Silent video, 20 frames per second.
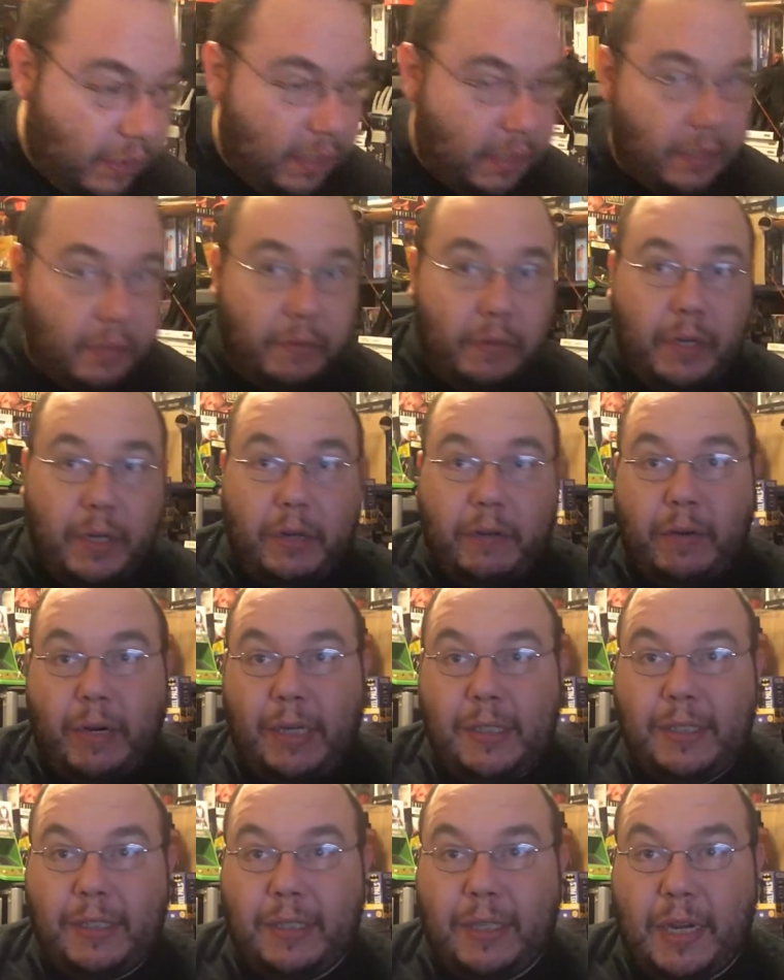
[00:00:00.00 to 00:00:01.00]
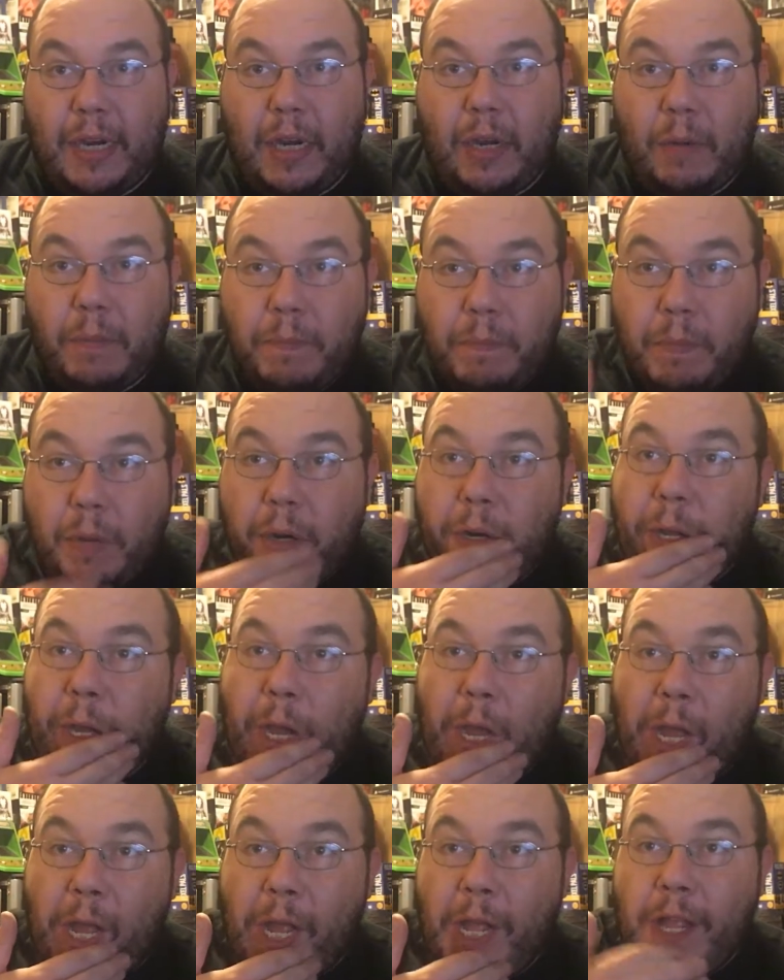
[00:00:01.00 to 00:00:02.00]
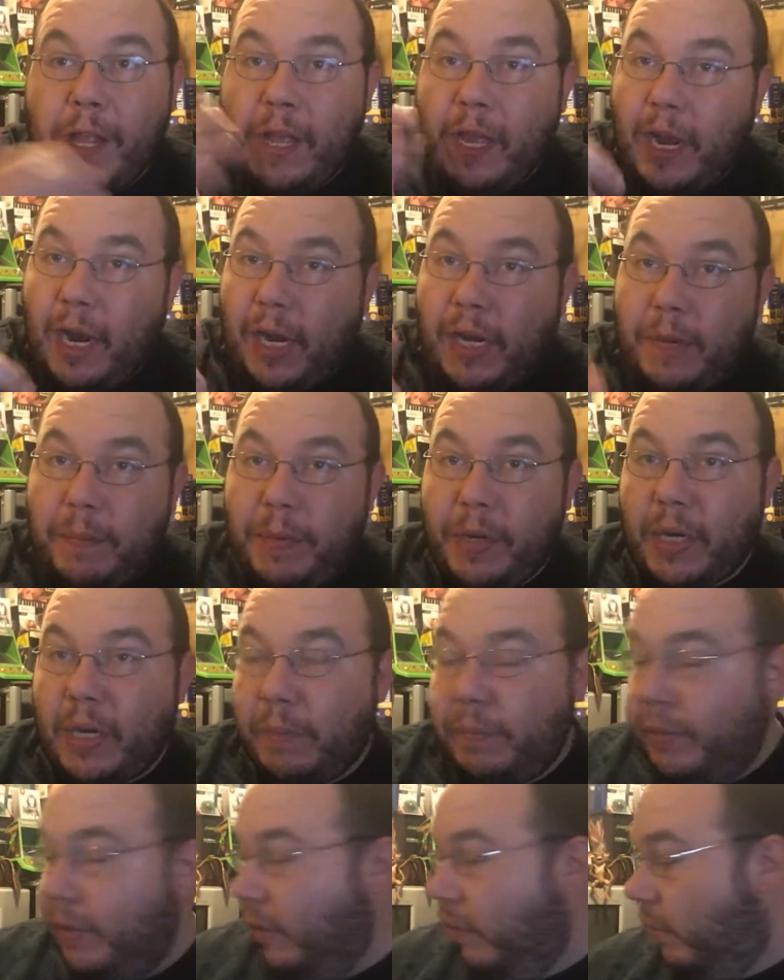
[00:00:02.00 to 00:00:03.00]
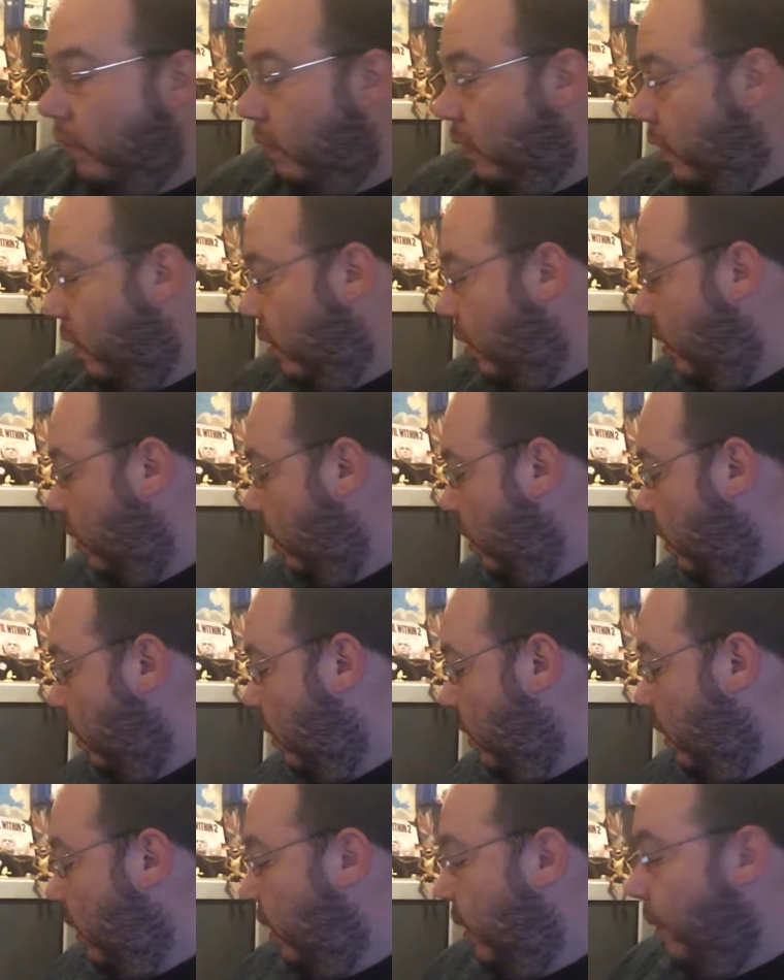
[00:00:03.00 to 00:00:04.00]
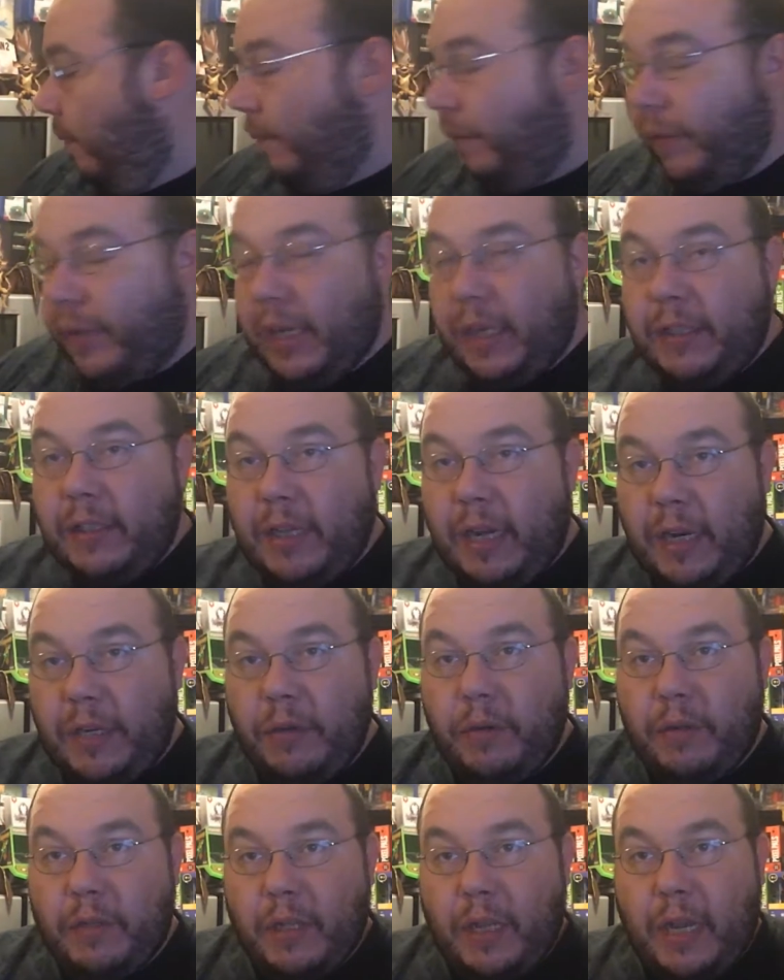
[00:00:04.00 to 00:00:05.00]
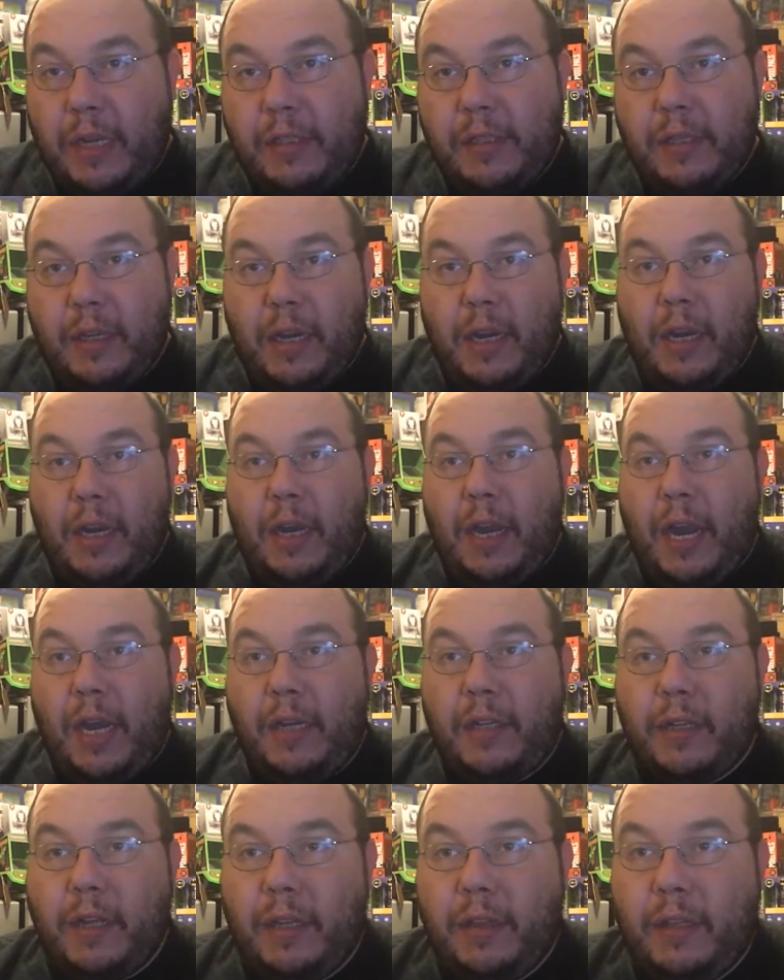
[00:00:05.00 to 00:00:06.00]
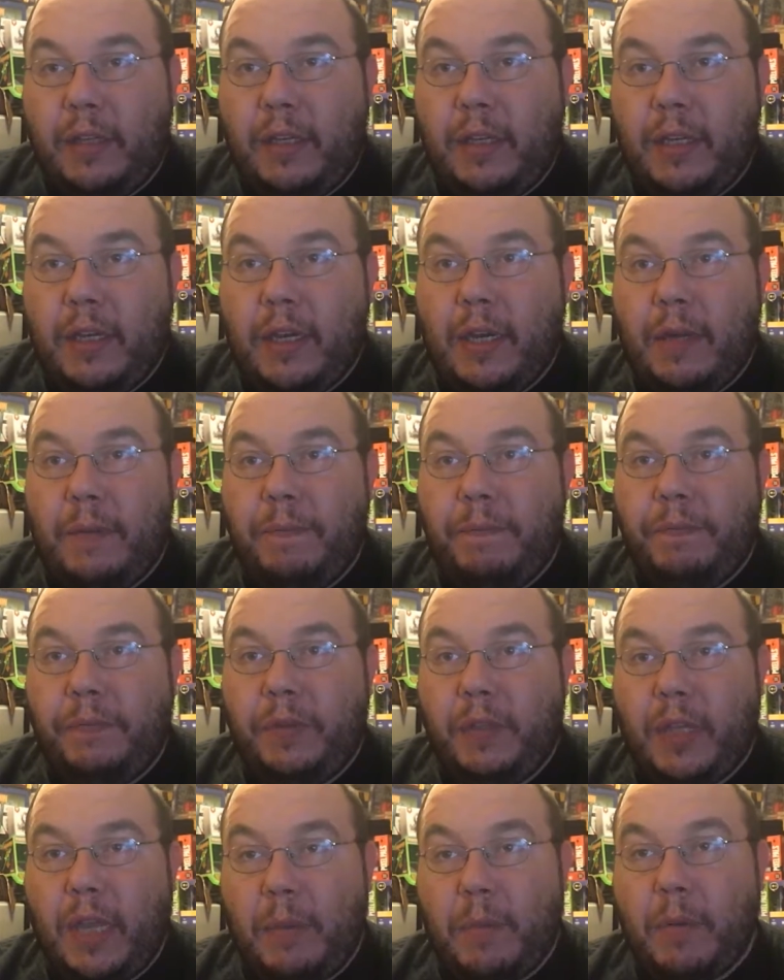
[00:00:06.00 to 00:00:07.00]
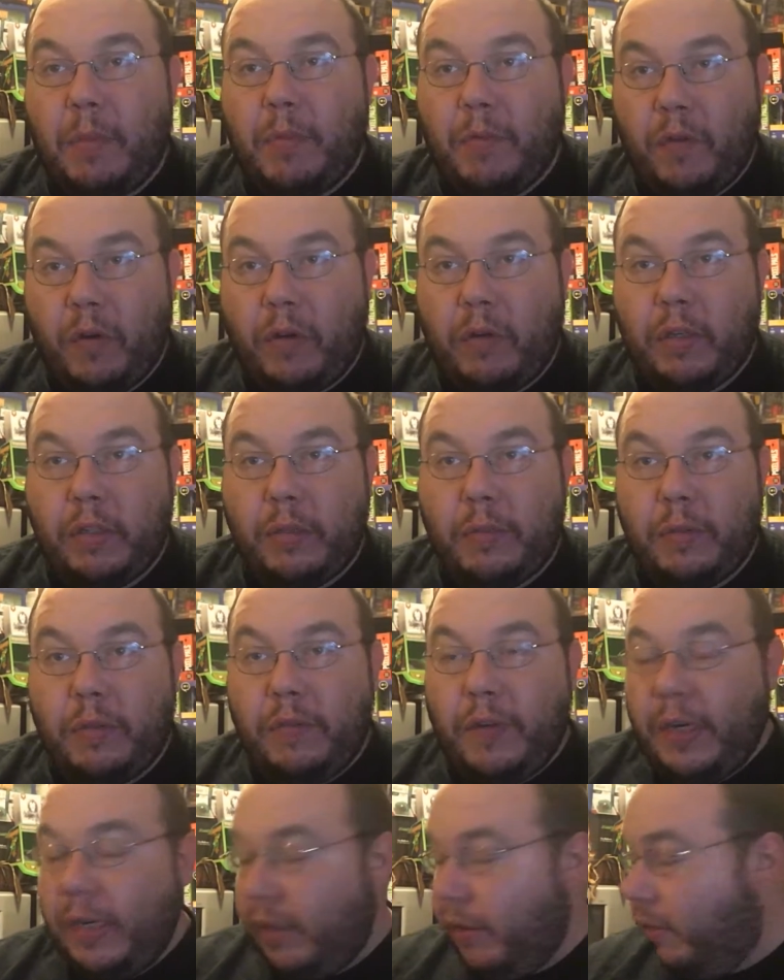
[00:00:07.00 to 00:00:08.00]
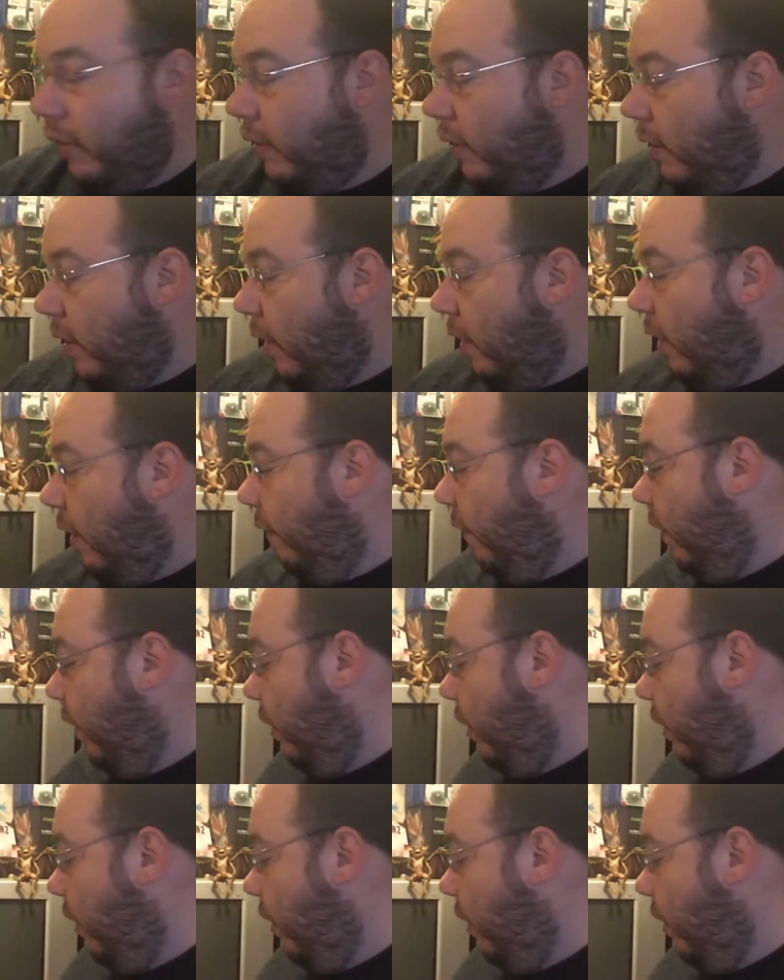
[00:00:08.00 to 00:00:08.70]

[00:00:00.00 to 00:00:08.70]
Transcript: nothing really crazy there, but I did pick up two things that I do collect. I collect the Nightmare Before Christmas figures. I love